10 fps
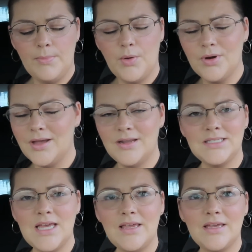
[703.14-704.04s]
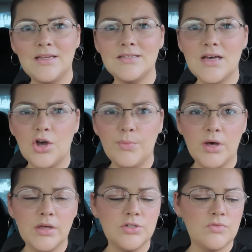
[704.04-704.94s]
but we're gonna take it. Taco
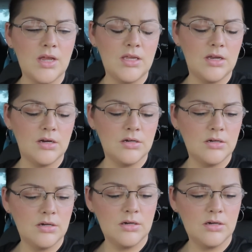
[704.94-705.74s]
Bell is right here.